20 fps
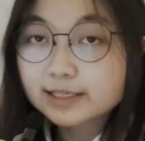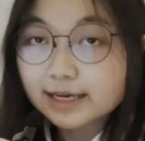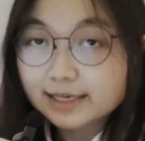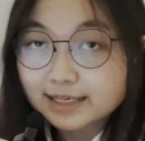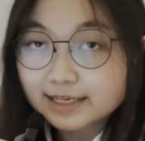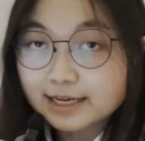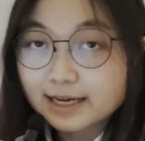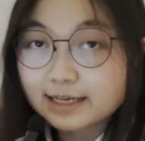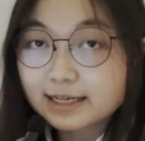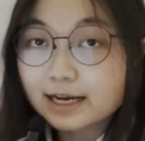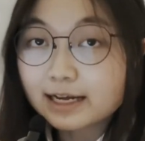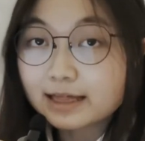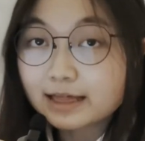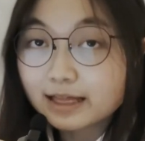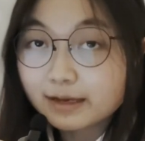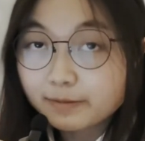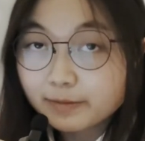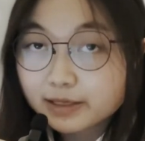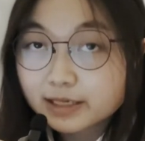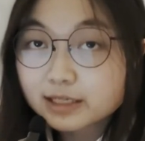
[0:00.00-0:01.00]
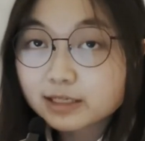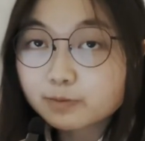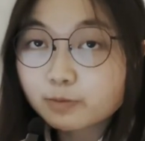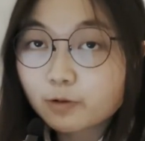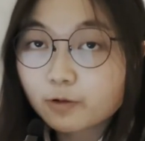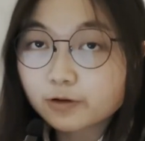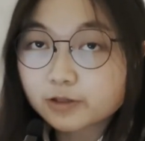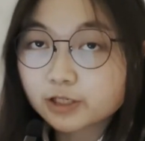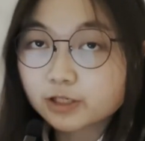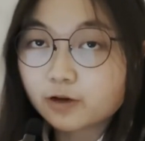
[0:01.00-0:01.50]
dedicate a limited
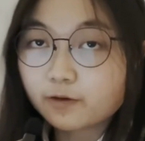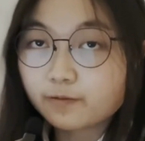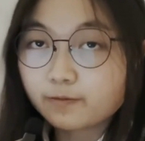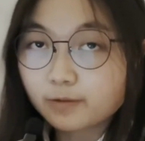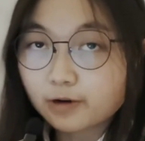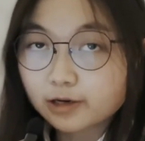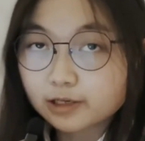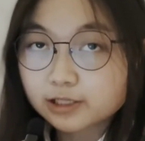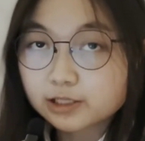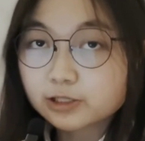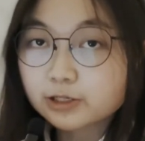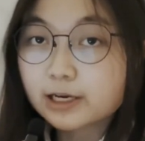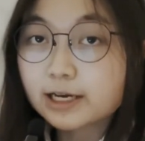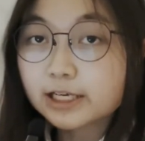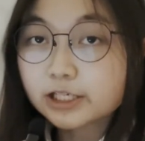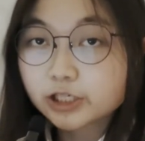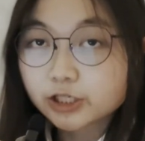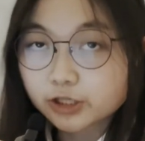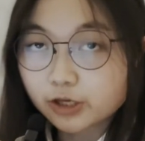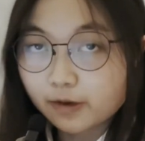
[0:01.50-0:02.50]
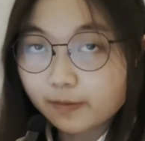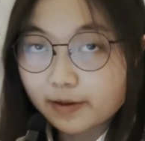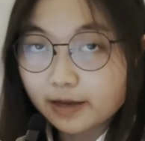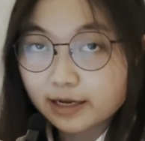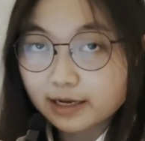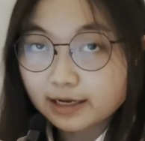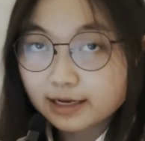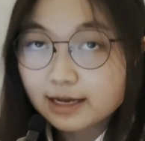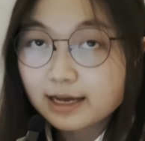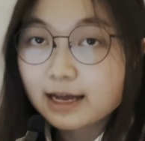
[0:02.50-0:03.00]
portion of marks to each
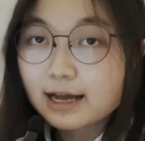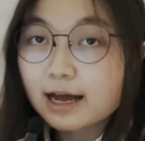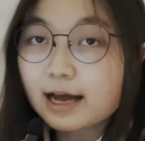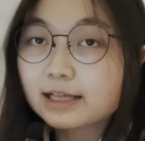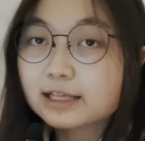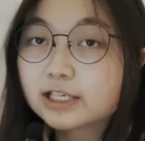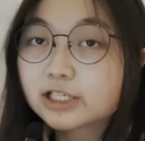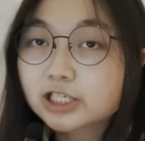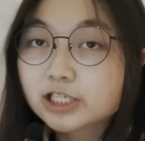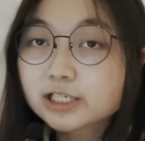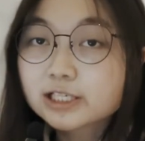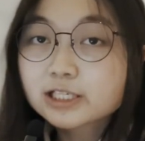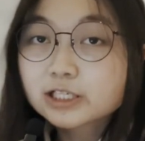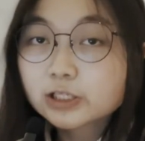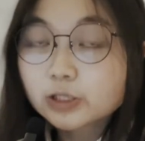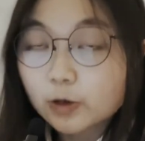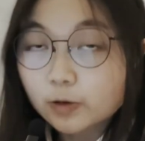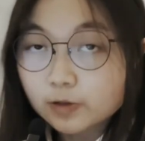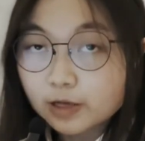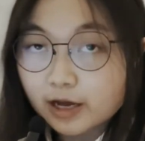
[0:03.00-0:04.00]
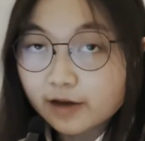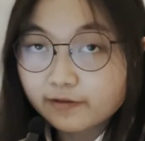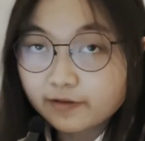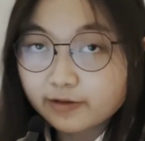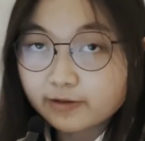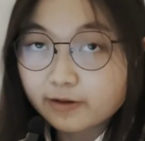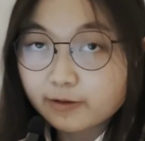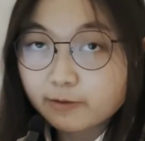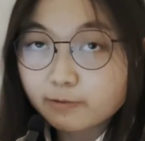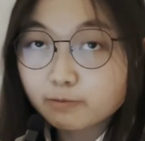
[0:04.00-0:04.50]
topic, and they just don't
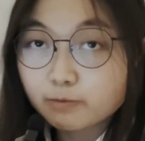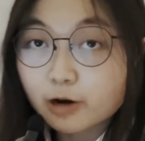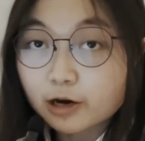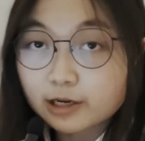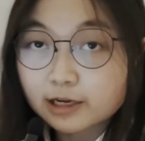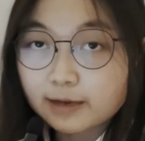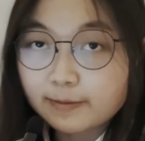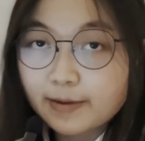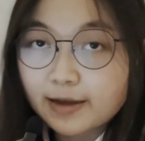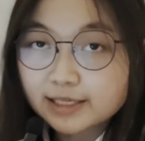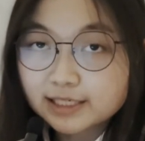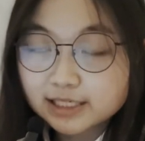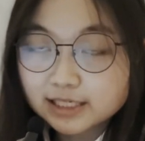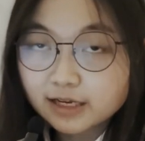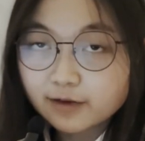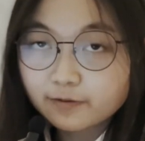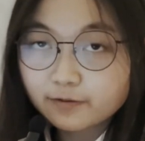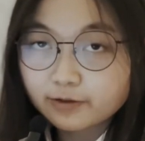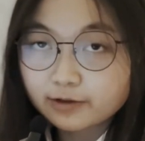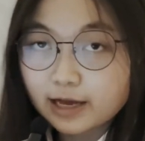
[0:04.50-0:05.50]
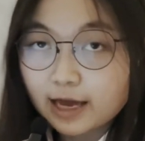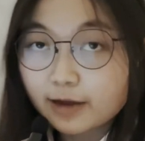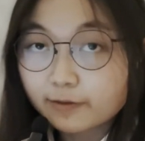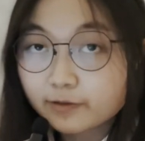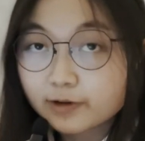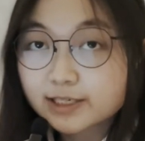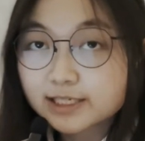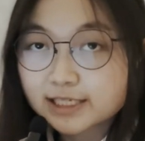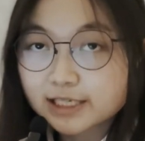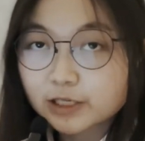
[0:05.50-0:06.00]
have enough mark capacity for
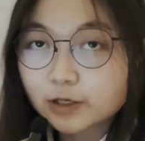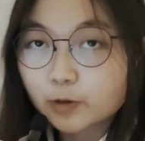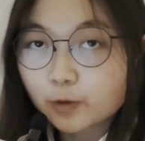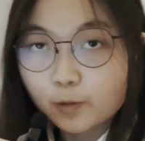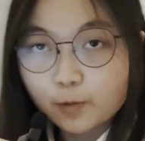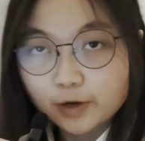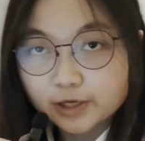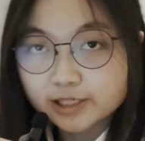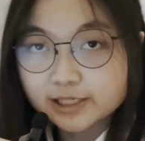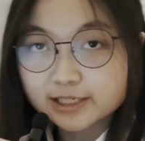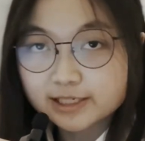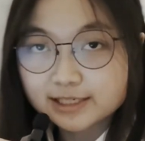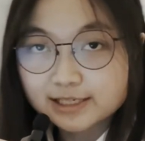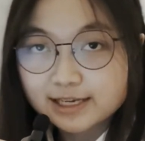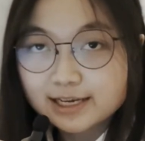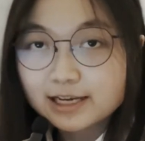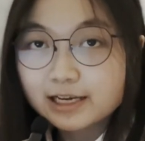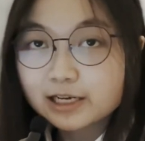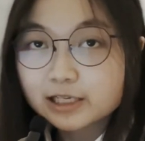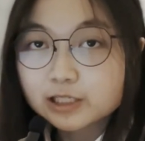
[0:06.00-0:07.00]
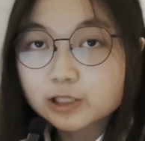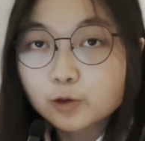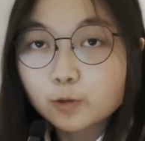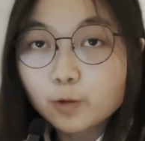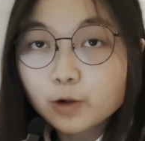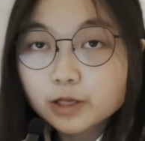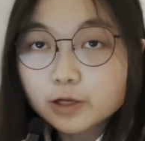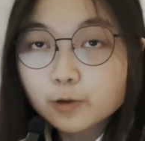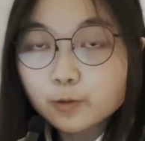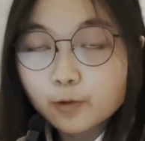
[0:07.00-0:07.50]
every single question. So
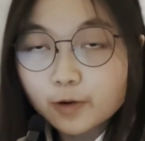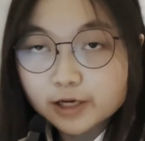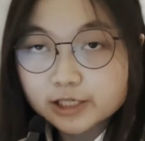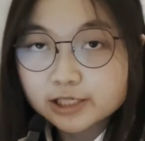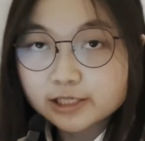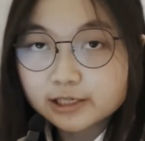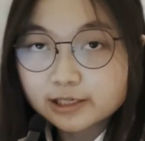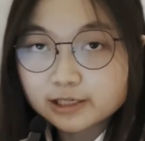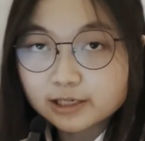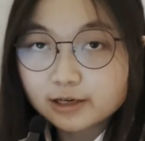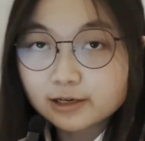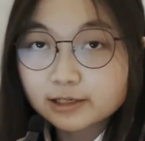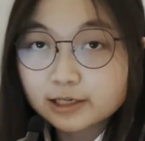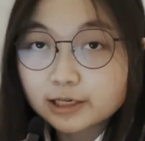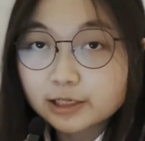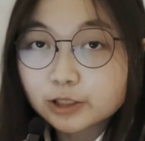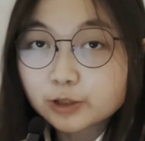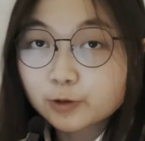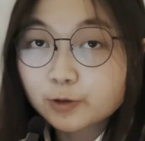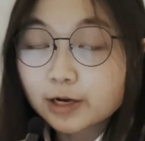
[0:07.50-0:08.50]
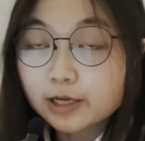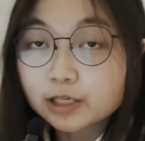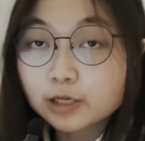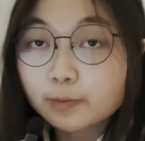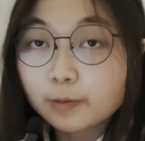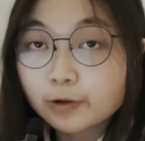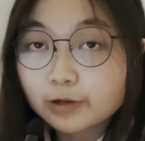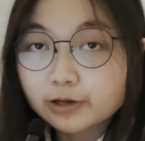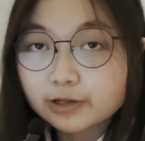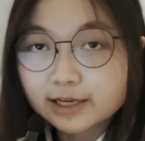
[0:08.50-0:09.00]
what questions are they trying
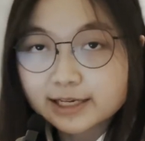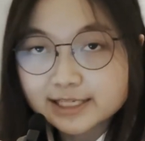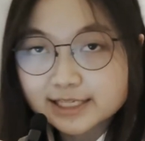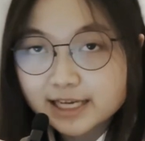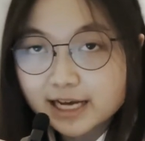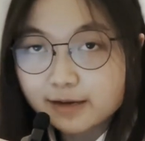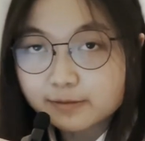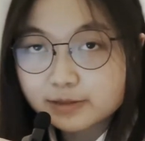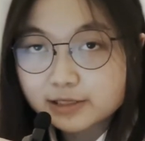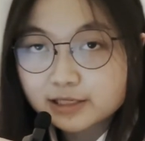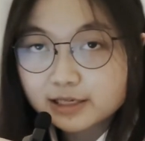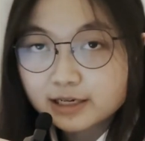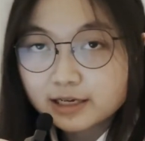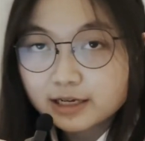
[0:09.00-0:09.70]
to put on exams?